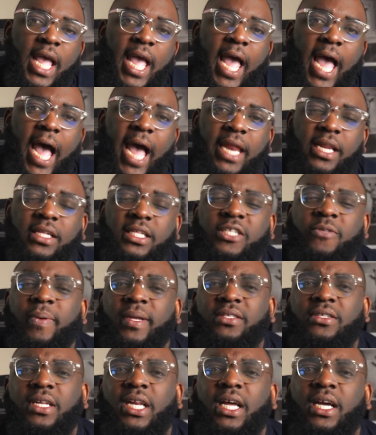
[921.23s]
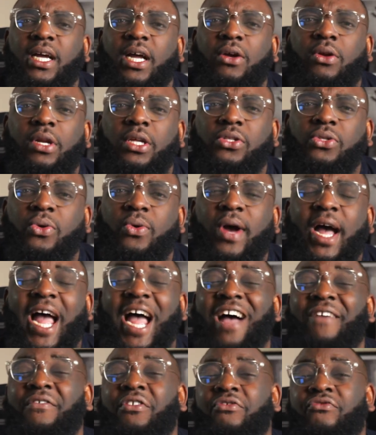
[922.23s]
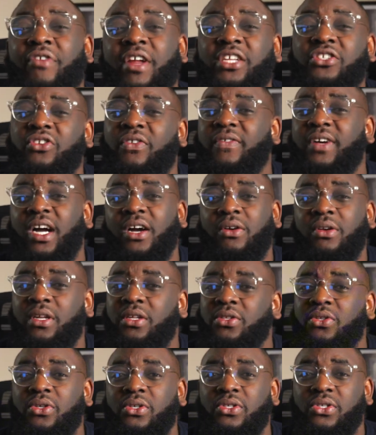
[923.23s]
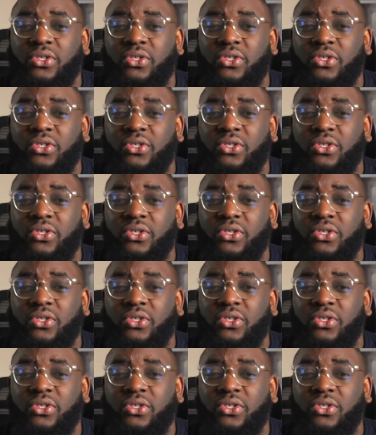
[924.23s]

And in this particular calculator, I have a range of calculators.